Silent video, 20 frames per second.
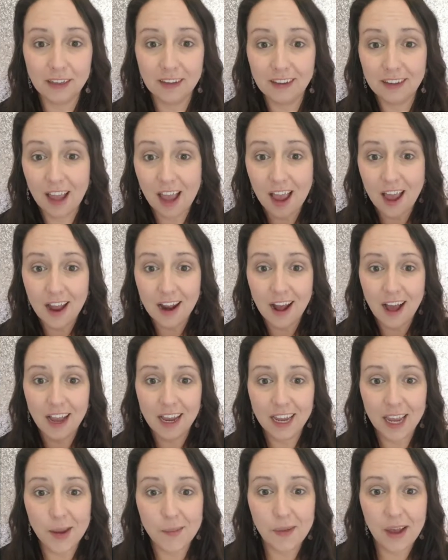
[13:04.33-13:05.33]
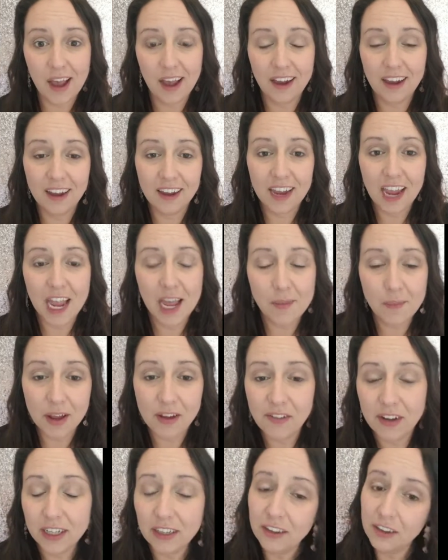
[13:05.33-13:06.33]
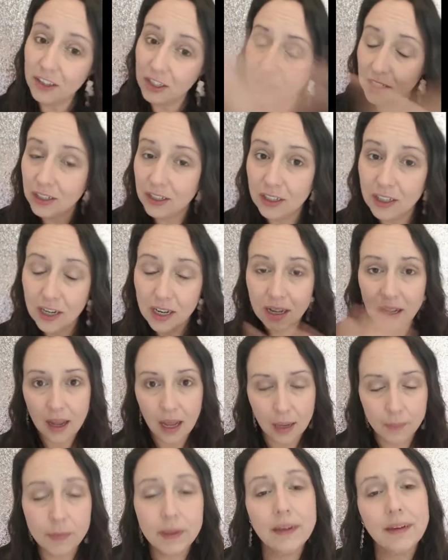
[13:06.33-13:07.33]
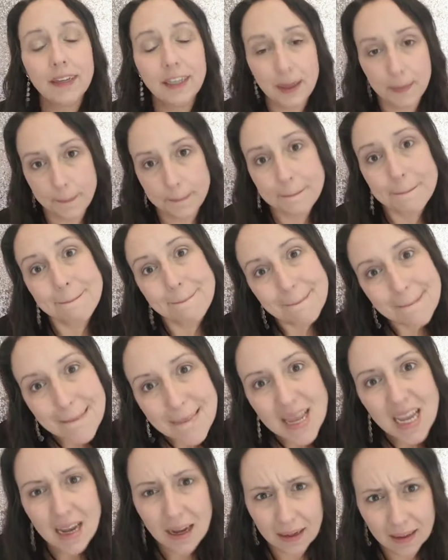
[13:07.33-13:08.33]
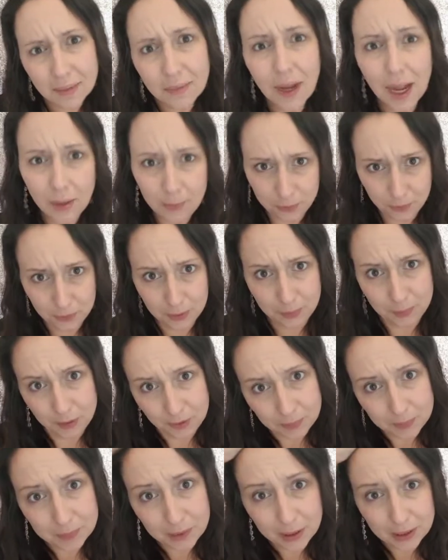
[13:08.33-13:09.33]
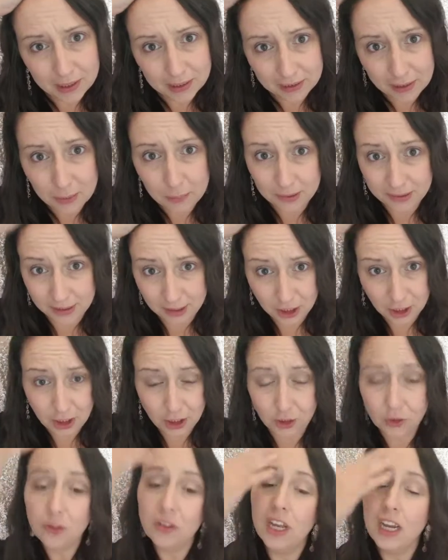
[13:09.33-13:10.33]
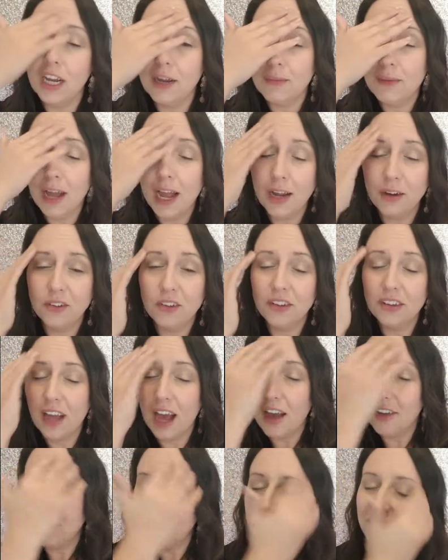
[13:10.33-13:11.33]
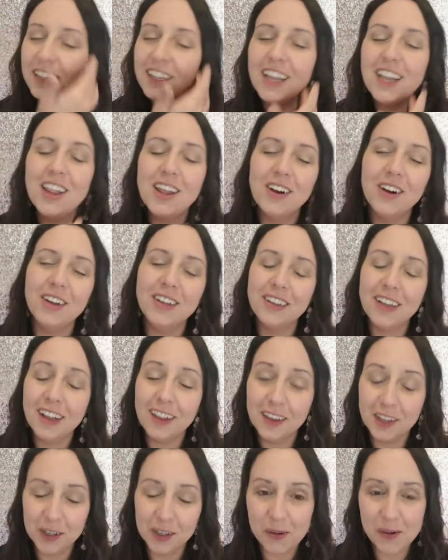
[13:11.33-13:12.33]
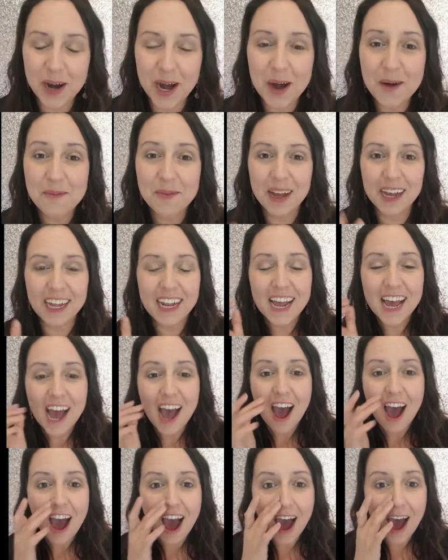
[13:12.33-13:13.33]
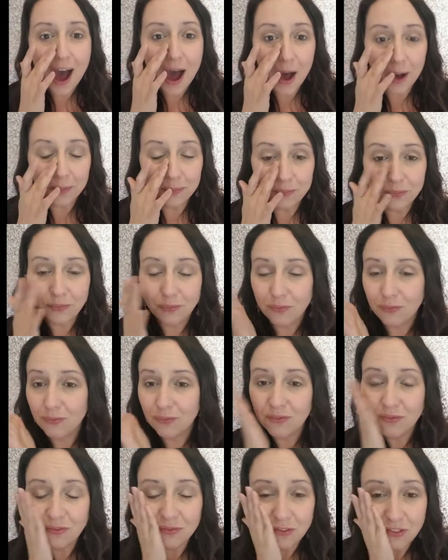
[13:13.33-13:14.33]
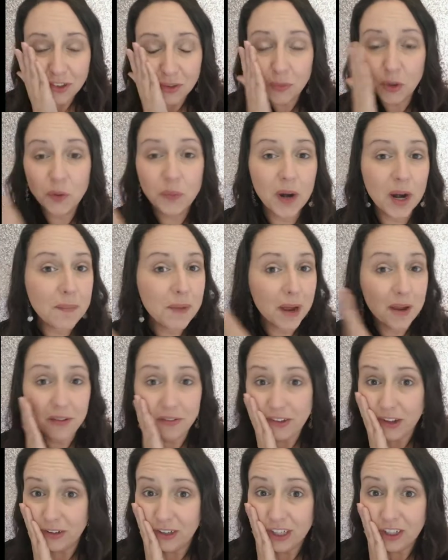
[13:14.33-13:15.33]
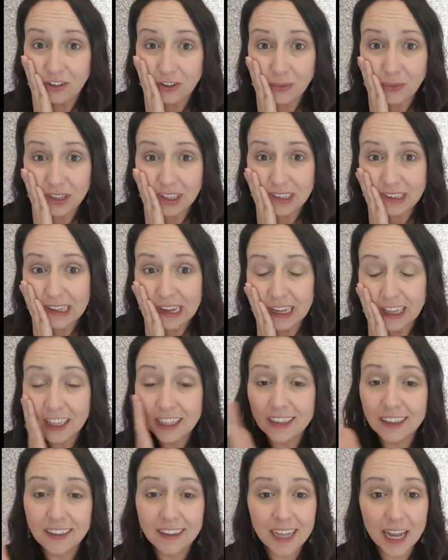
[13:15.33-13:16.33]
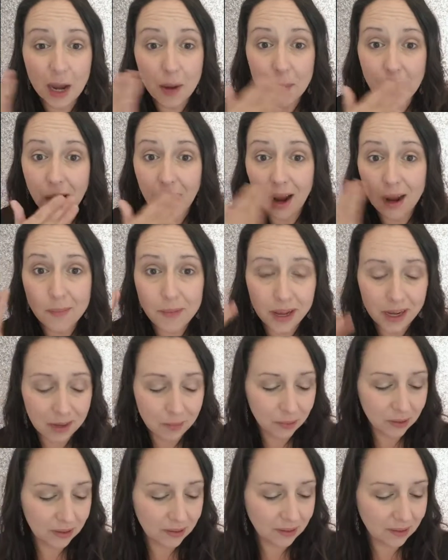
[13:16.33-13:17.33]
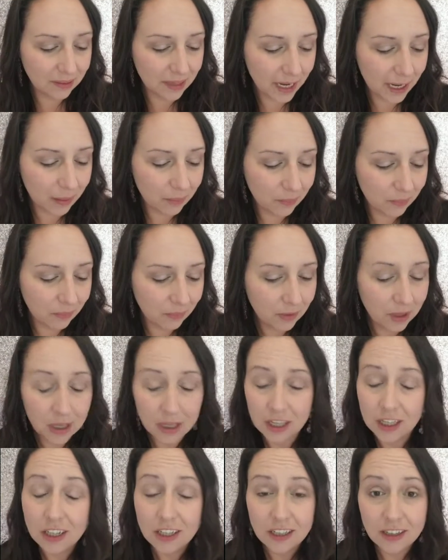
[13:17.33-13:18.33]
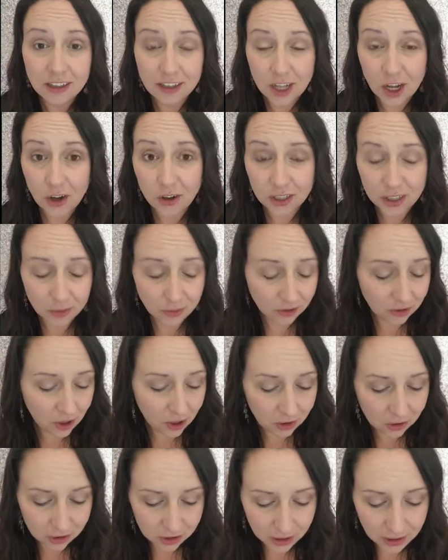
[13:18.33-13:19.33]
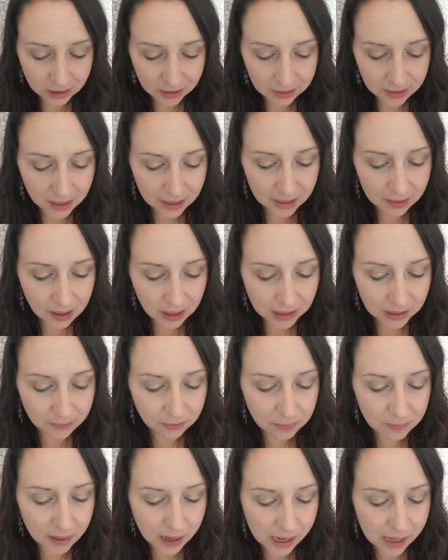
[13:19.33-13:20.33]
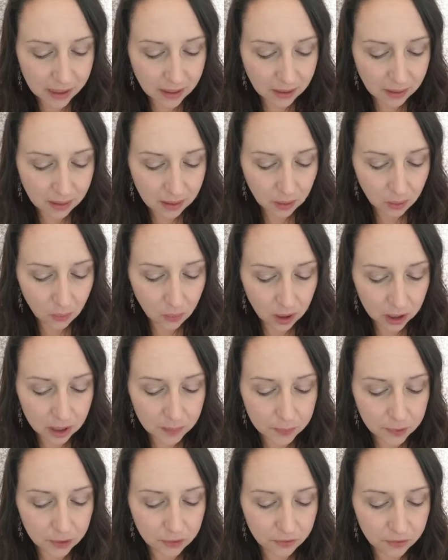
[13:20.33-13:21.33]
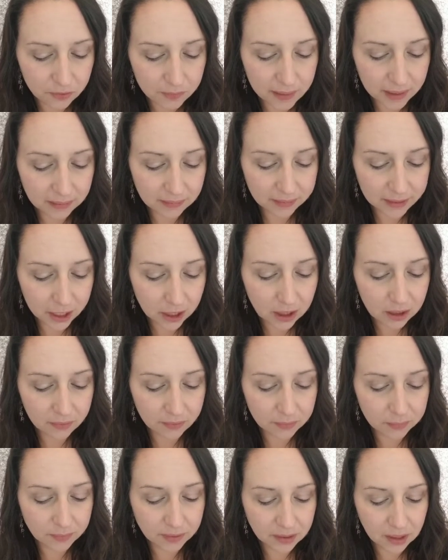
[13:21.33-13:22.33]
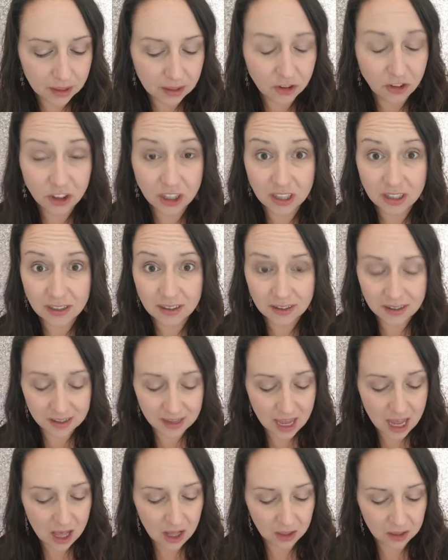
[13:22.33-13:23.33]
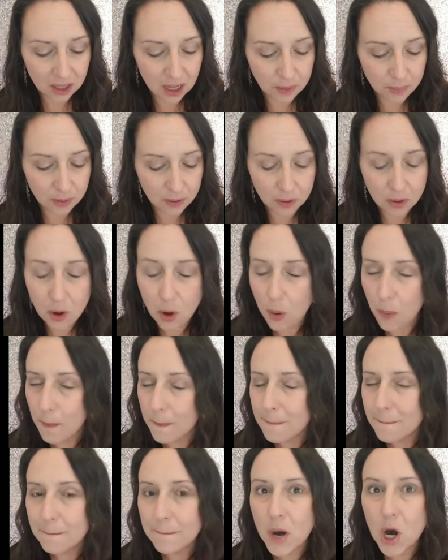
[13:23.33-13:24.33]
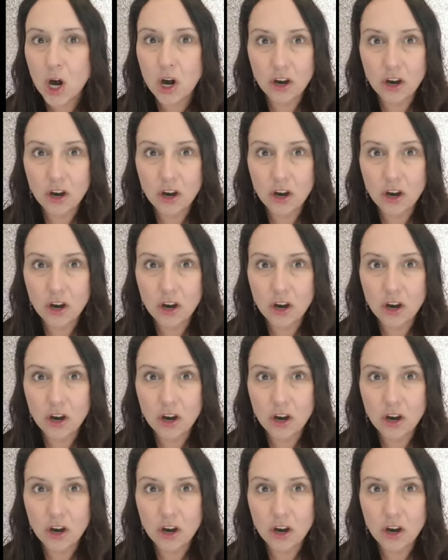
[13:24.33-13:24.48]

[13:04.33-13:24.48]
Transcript: personal kids and I came back and my face looked, I mean, I went to an amusement park. It, it wasn't cute. Like I was obvious there was a little wear, but um, for the most part, my foundation was exactly the same. My eye makeup was the same. So it was all good. Like even my waterproof mascara from Senegence held up